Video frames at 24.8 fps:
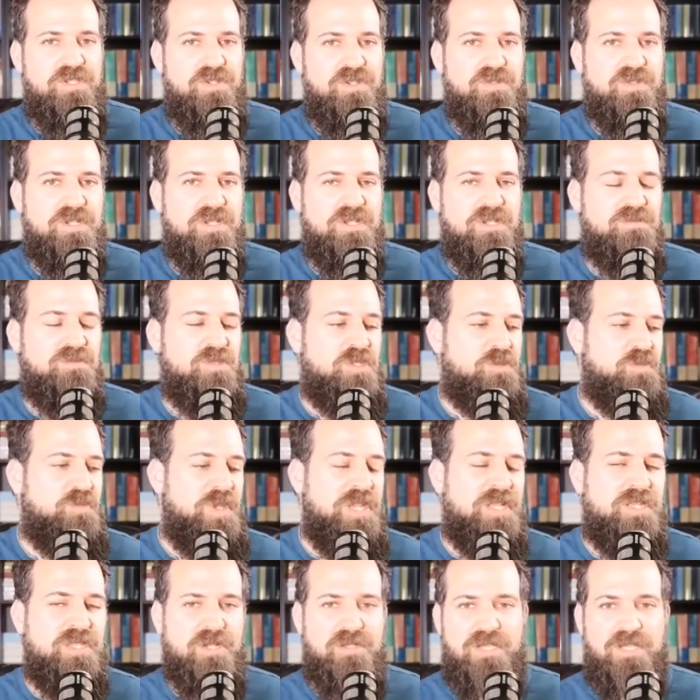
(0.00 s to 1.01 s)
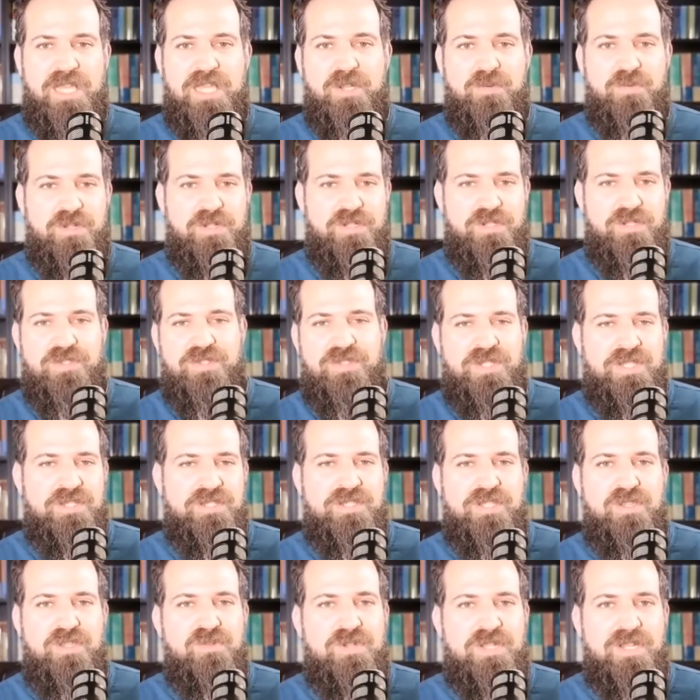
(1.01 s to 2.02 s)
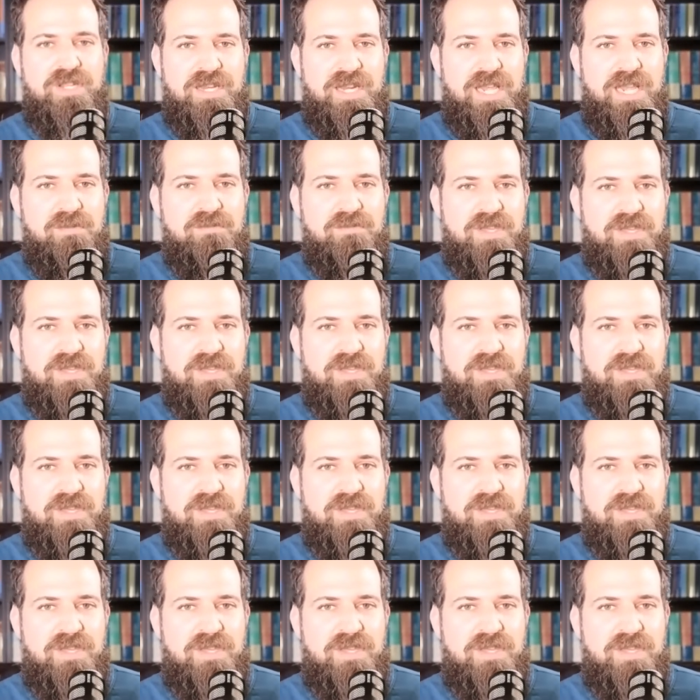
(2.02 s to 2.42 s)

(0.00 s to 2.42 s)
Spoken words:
You could speak their language in the sense that you could name